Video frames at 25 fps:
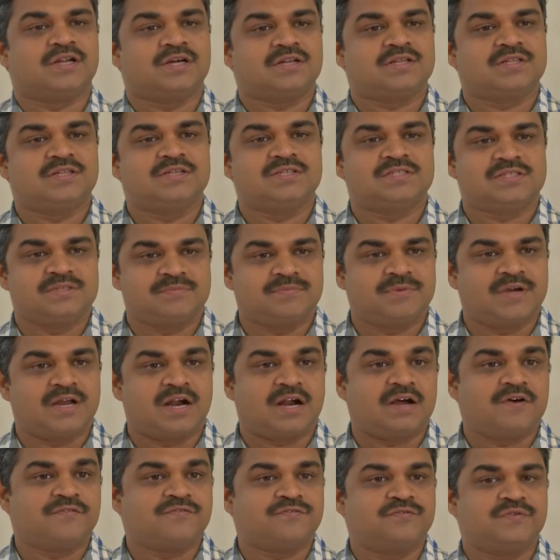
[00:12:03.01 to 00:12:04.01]
Are there some
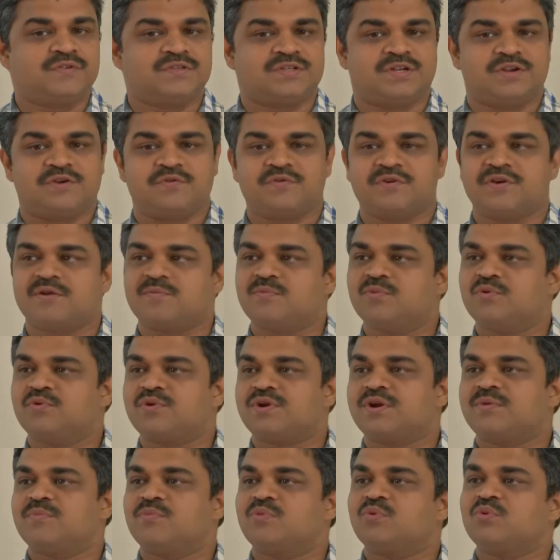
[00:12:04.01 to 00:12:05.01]
graphs which require
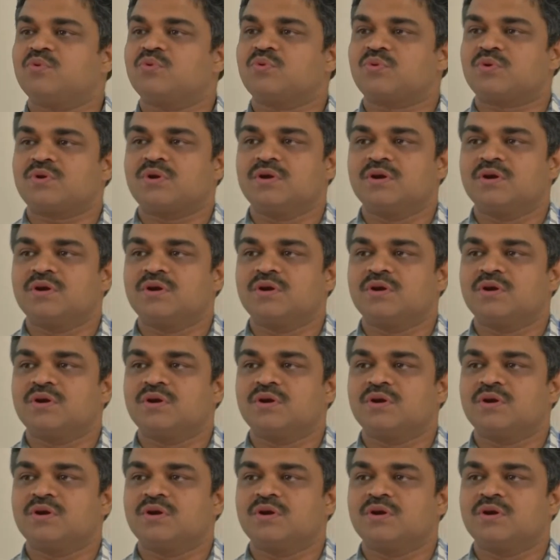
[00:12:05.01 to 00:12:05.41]
more and more,